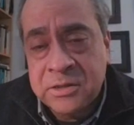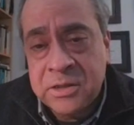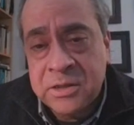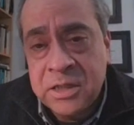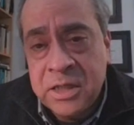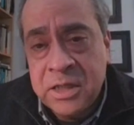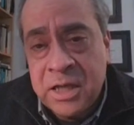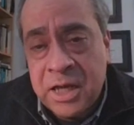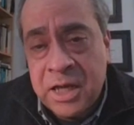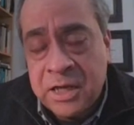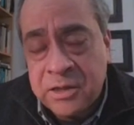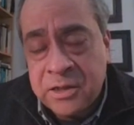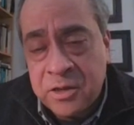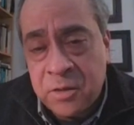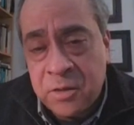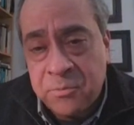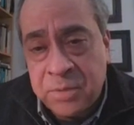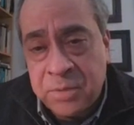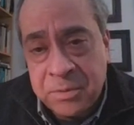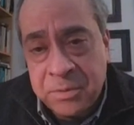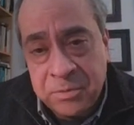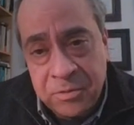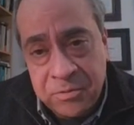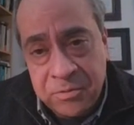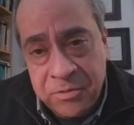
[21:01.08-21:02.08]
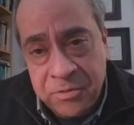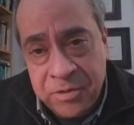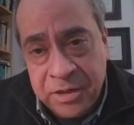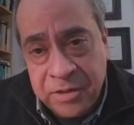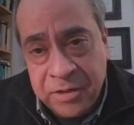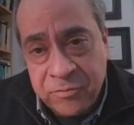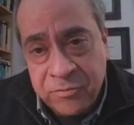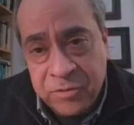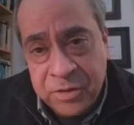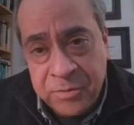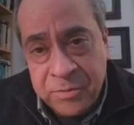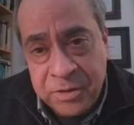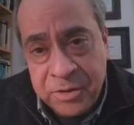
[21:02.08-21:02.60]
kids and young people.
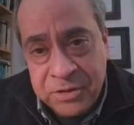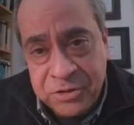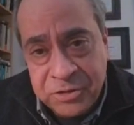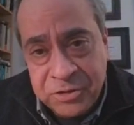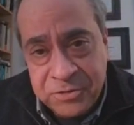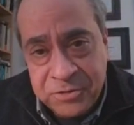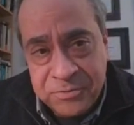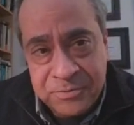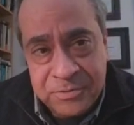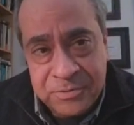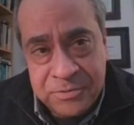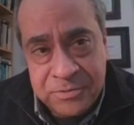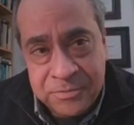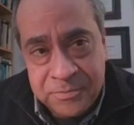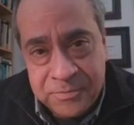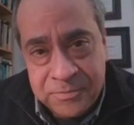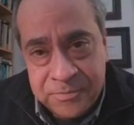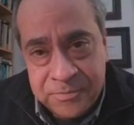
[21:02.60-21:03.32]
Thank you very much.